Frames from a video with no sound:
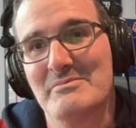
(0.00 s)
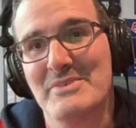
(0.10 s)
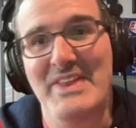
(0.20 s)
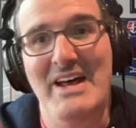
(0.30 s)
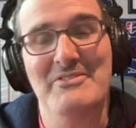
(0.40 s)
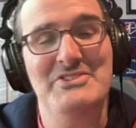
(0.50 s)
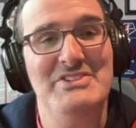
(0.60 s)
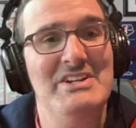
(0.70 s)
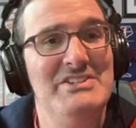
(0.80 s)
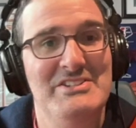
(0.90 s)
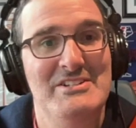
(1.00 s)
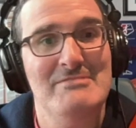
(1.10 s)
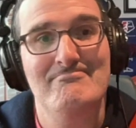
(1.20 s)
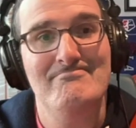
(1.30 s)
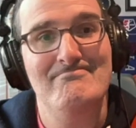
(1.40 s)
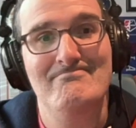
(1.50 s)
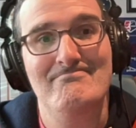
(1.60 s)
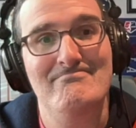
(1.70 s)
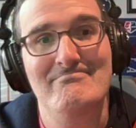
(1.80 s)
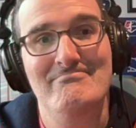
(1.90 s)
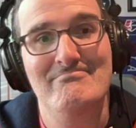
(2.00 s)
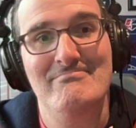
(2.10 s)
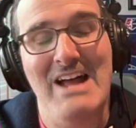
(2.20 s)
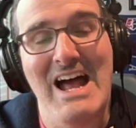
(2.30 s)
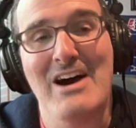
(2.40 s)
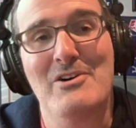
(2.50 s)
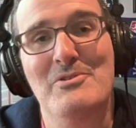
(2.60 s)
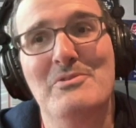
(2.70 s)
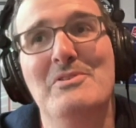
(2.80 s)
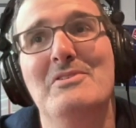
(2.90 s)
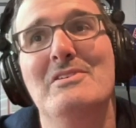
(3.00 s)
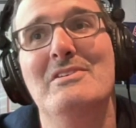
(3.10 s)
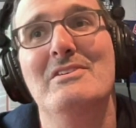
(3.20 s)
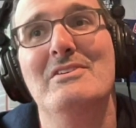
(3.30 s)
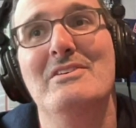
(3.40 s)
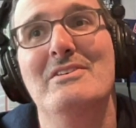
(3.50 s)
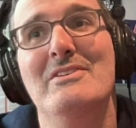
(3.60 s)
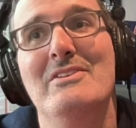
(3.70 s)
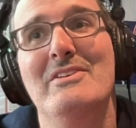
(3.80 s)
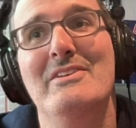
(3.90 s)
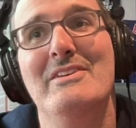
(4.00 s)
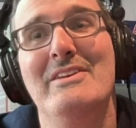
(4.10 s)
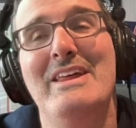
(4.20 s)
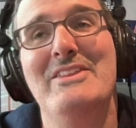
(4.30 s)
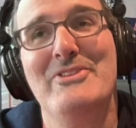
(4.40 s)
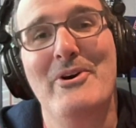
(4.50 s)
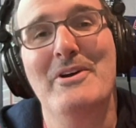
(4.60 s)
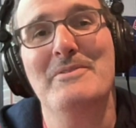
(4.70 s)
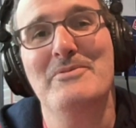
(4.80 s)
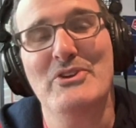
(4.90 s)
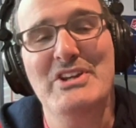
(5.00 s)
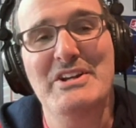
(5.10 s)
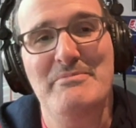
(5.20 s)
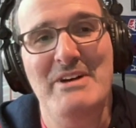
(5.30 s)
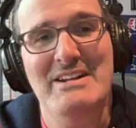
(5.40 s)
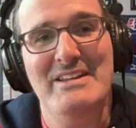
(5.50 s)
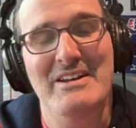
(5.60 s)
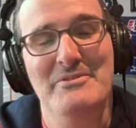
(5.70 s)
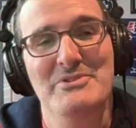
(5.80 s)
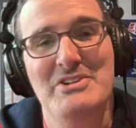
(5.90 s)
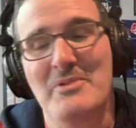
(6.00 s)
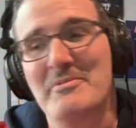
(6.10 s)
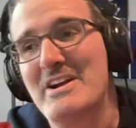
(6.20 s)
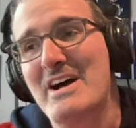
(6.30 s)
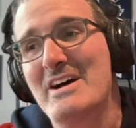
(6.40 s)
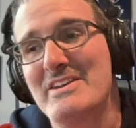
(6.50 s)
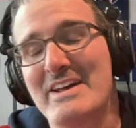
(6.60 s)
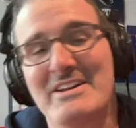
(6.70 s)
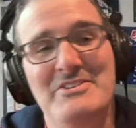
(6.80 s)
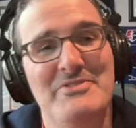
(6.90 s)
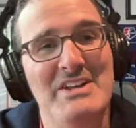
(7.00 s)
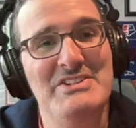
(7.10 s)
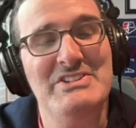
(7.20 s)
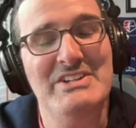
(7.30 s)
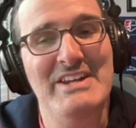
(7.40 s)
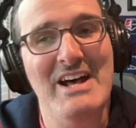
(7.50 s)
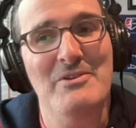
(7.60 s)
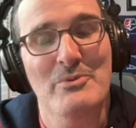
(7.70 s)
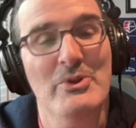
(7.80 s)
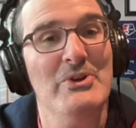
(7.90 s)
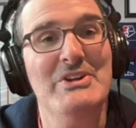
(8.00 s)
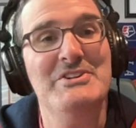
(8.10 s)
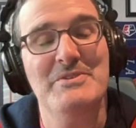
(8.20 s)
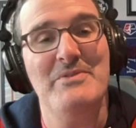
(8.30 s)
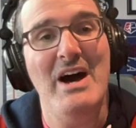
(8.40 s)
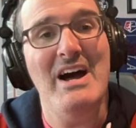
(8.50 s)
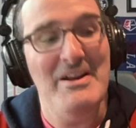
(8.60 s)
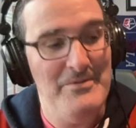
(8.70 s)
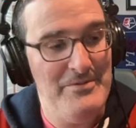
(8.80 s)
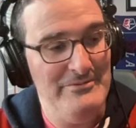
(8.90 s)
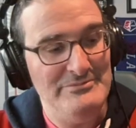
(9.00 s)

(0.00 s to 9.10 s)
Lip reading: But that was just how they thought of the league back then. It was, oh my God, Diana Taurasi sitting out. Will the league survive?